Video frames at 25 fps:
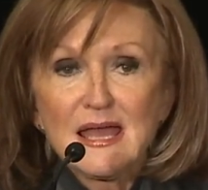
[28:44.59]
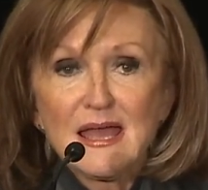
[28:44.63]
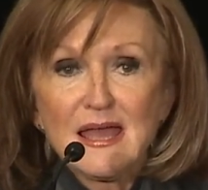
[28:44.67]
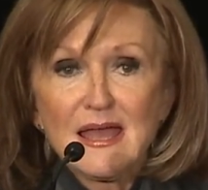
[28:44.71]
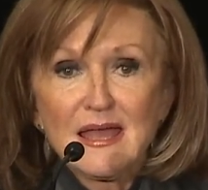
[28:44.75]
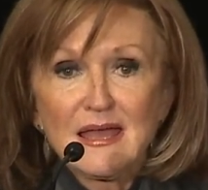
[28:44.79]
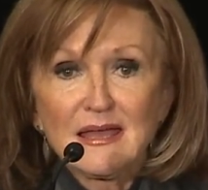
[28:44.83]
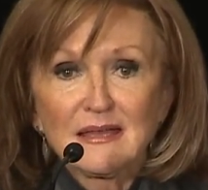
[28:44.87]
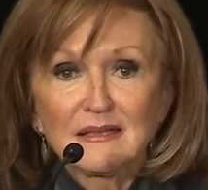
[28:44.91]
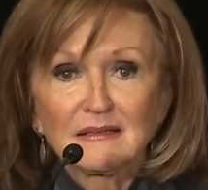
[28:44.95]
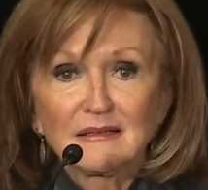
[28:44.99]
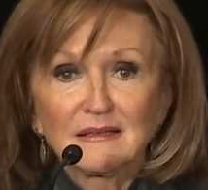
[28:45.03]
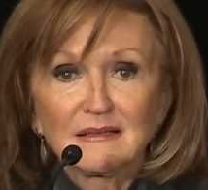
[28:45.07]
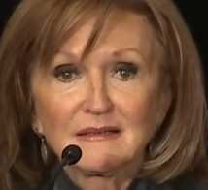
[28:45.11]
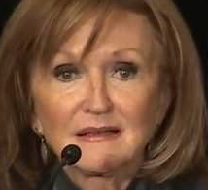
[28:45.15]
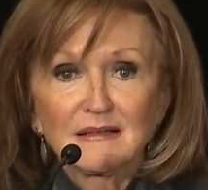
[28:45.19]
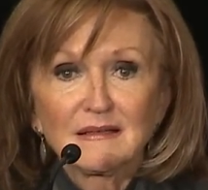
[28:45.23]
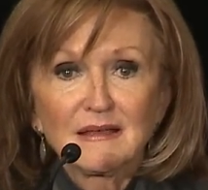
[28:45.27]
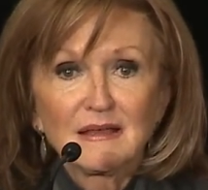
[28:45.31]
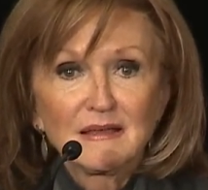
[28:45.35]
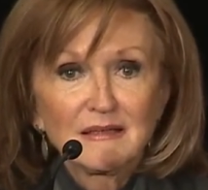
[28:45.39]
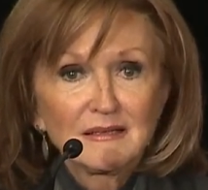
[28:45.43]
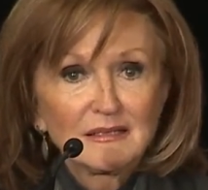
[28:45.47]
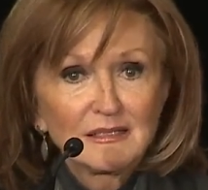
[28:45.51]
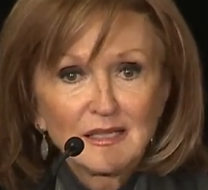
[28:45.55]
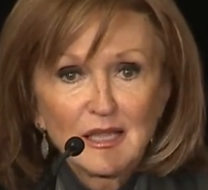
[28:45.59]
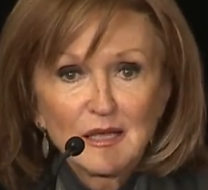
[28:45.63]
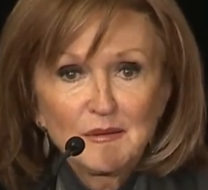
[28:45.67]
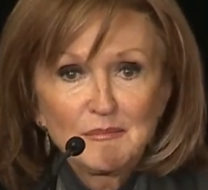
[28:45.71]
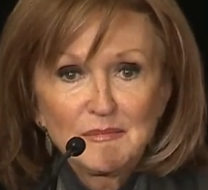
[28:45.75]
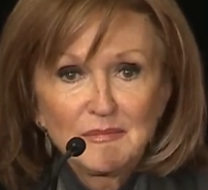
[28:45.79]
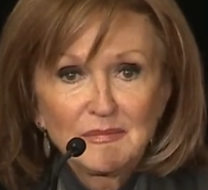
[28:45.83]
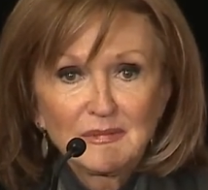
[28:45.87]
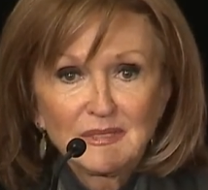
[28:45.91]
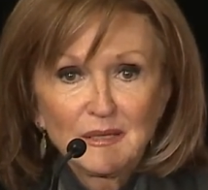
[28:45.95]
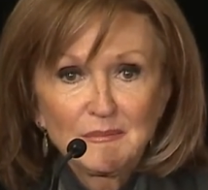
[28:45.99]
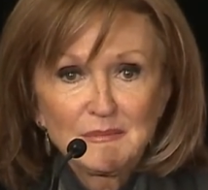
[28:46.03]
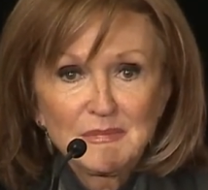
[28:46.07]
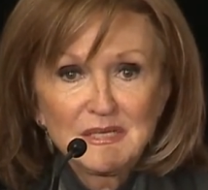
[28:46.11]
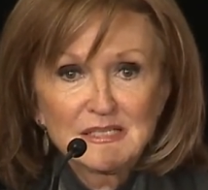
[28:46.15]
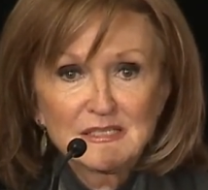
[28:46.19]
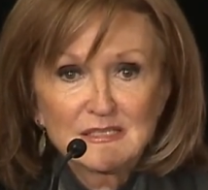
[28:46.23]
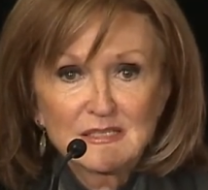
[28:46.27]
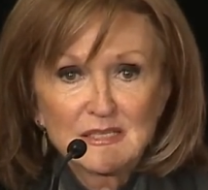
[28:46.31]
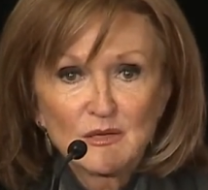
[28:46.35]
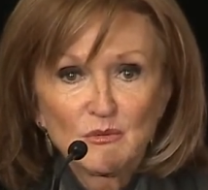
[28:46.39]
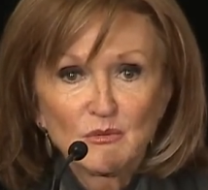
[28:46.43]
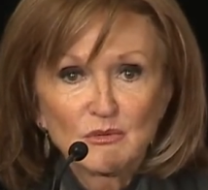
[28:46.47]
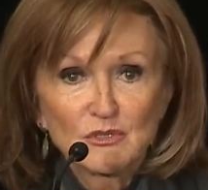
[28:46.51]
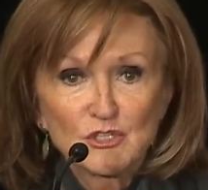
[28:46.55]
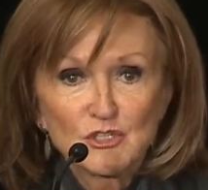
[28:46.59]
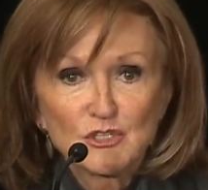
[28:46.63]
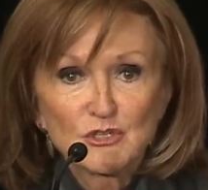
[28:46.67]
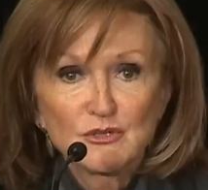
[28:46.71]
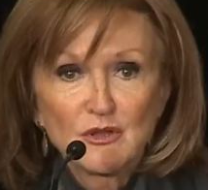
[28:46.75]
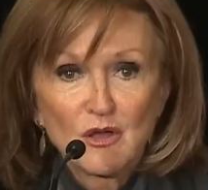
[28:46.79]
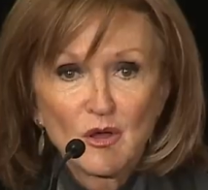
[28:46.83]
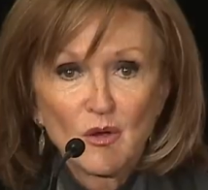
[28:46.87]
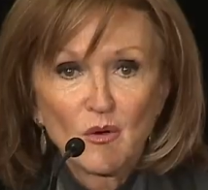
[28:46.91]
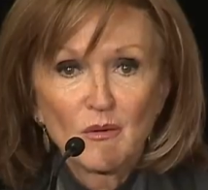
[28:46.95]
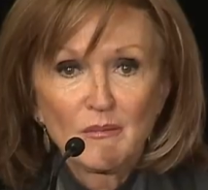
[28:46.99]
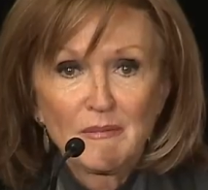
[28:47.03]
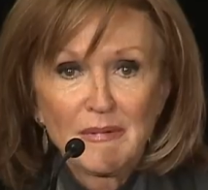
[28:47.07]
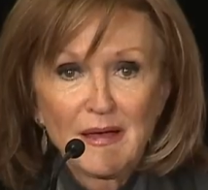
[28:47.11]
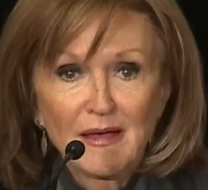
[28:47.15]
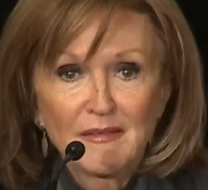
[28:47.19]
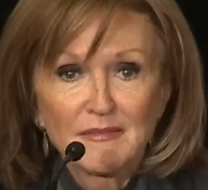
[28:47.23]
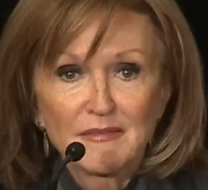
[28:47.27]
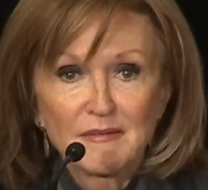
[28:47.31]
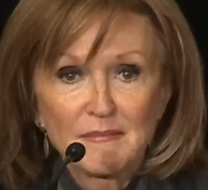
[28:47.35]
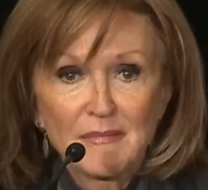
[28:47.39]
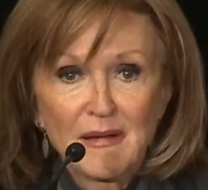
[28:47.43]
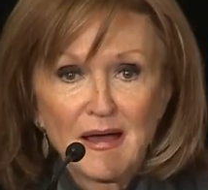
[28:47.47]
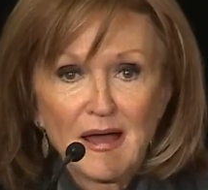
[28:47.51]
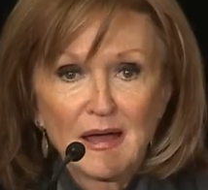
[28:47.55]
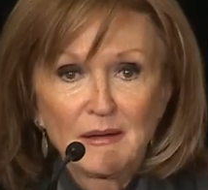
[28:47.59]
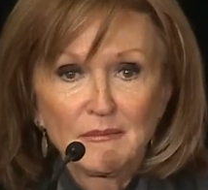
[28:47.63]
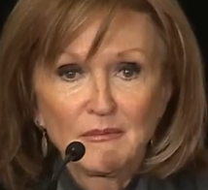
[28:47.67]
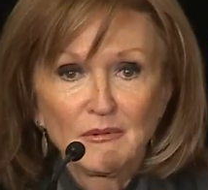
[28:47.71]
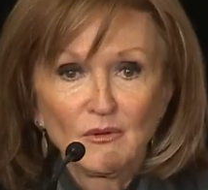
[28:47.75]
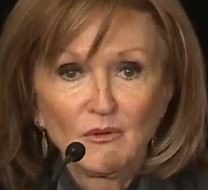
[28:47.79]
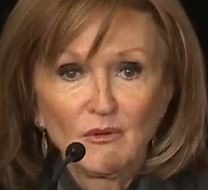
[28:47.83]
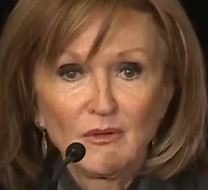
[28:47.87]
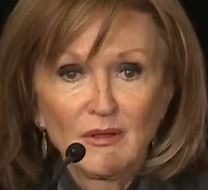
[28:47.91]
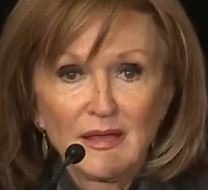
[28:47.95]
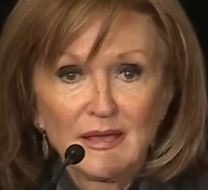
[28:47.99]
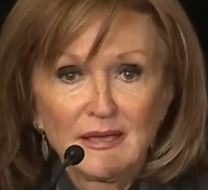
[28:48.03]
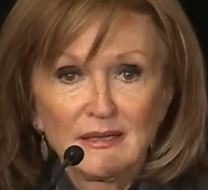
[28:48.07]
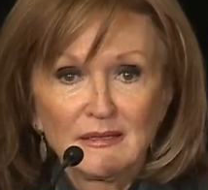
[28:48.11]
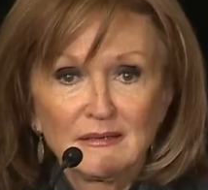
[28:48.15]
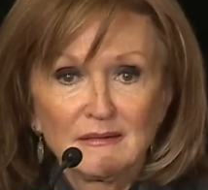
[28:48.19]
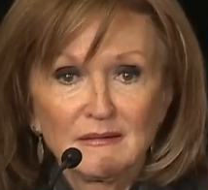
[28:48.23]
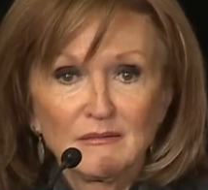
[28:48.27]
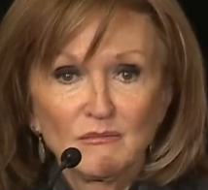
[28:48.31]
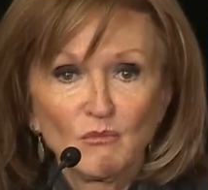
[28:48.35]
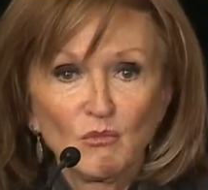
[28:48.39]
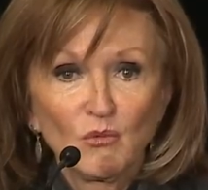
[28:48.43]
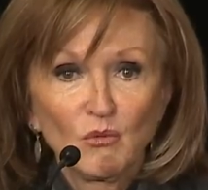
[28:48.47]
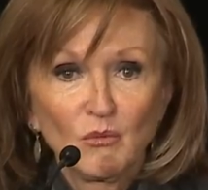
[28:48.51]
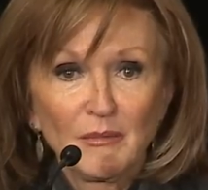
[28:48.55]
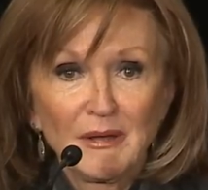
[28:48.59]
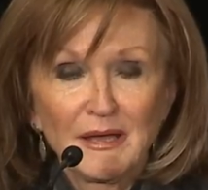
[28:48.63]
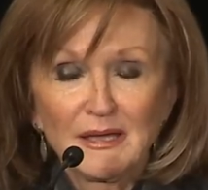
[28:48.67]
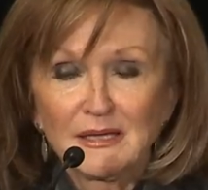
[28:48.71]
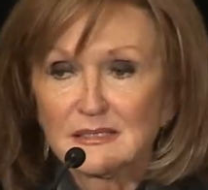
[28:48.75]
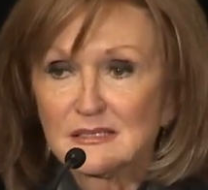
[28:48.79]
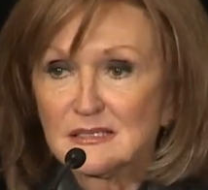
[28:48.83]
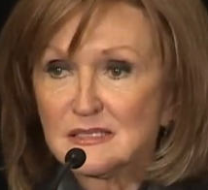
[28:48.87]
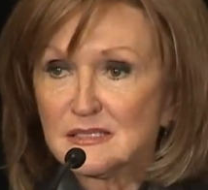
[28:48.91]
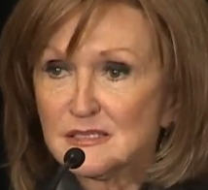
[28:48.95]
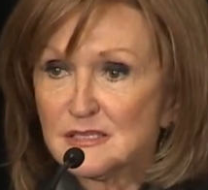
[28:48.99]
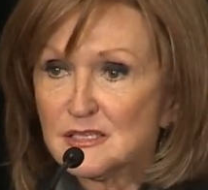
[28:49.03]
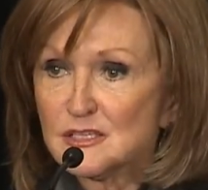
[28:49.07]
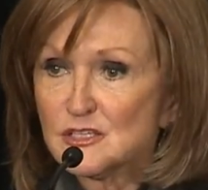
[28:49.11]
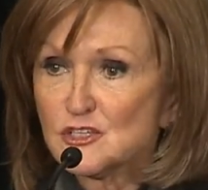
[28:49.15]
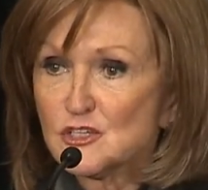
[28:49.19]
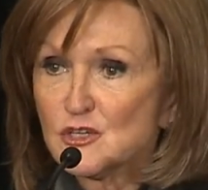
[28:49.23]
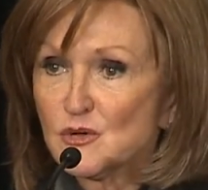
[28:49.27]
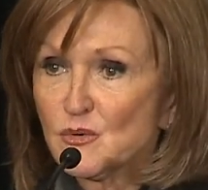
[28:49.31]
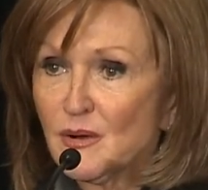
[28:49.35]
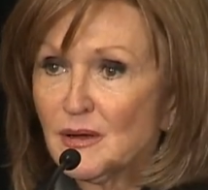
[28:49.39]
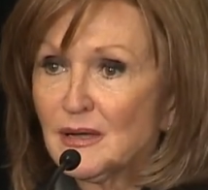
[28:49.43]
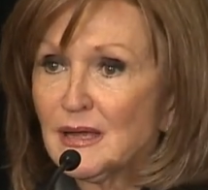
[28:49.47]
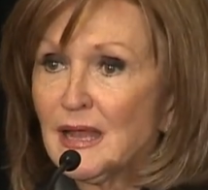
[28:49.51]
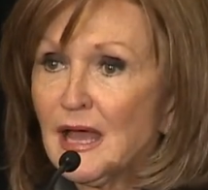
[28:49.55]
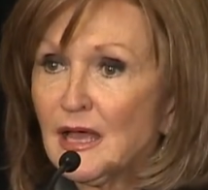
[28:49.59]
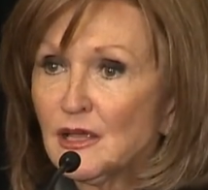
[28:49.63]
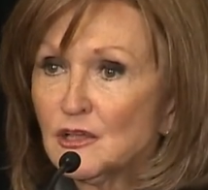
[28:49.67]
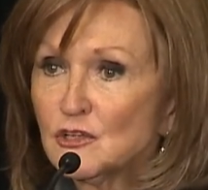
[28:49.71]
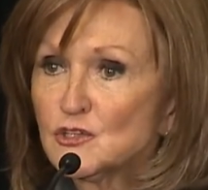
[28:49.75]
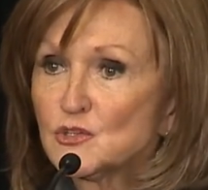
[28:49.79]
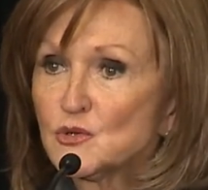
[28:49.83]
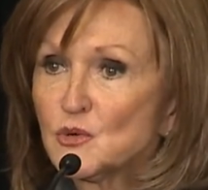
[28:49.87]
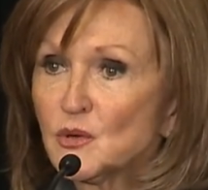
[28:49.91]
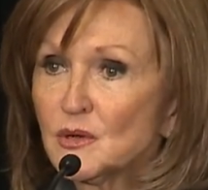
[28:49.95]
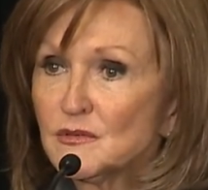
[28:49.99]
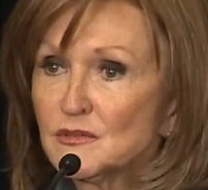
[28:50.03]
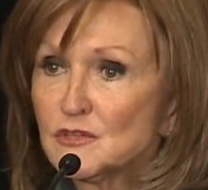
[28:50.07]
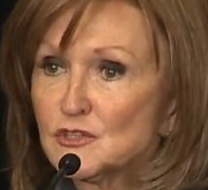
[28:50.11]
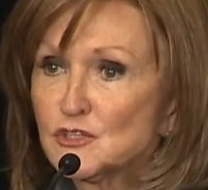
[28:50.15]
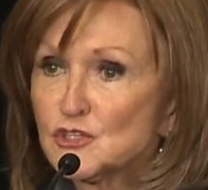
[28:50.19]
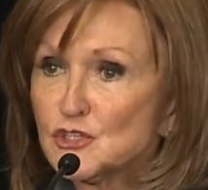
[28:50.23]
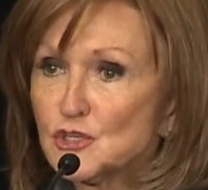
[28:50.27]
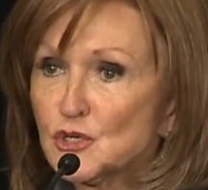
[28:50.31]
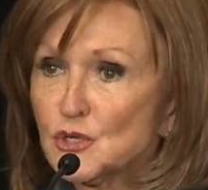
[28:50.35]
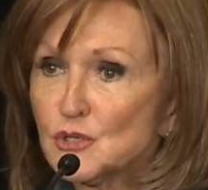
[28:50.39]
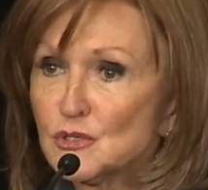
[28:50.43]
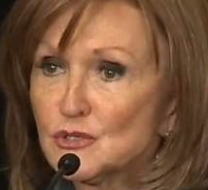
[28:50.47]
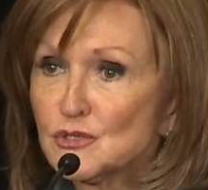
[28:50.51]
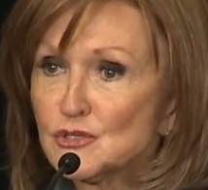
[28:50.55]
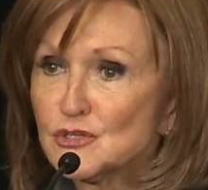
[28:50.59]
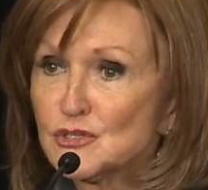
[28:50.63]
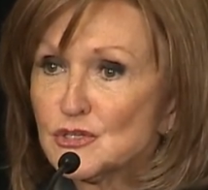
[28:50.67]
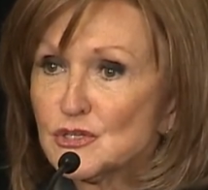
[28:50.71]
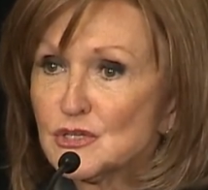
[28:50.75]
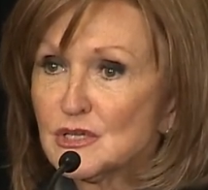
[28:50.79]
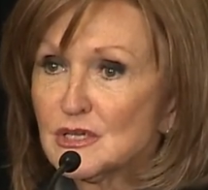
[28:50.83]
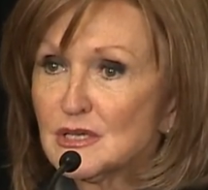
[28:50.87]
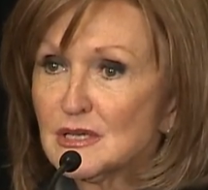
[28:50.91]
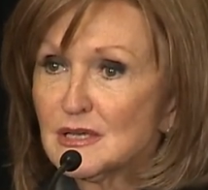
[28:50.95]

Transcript: and let me see what you know about the Bible, and we'll make a decision around how you join the church.